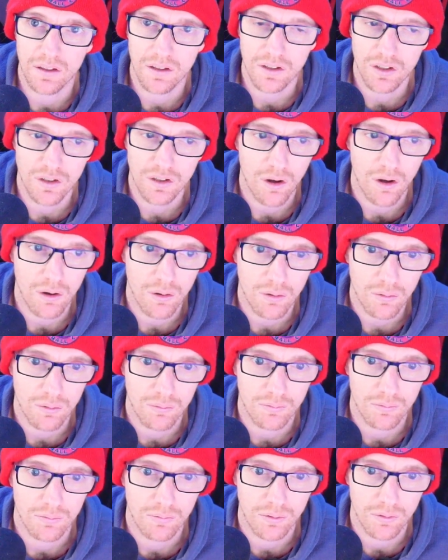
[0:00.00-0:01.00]
you know,
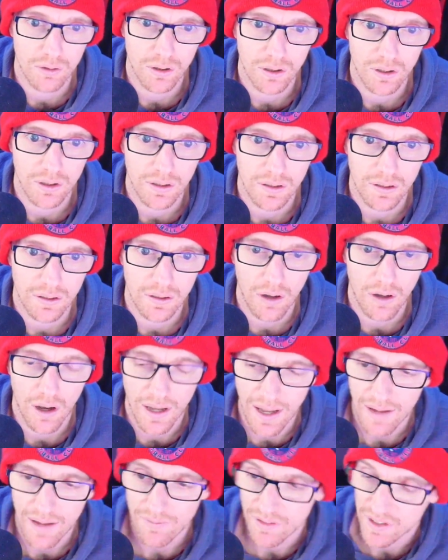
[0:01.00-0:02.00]
I
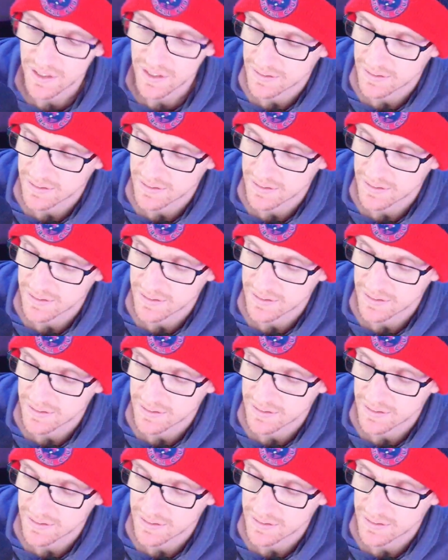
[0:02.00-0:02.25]
have the Next